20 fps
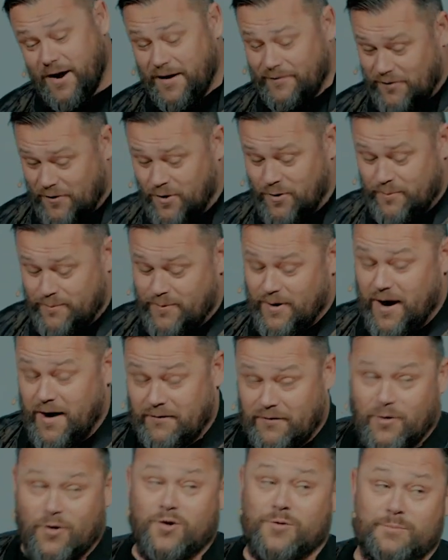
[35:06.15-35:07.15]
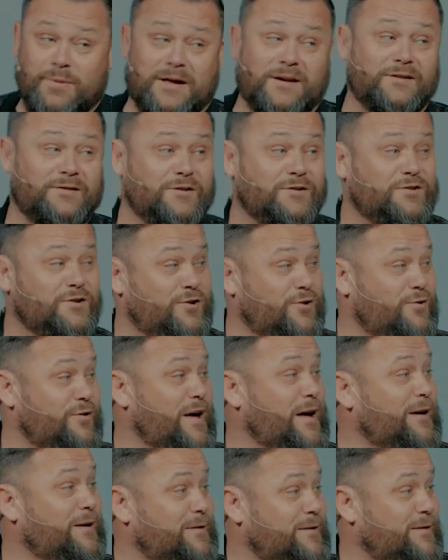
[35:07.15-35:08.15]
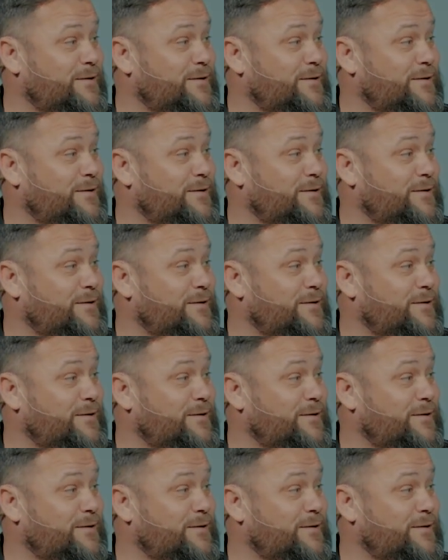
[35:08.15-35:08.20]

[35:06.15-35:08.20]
I've learned better than to do that.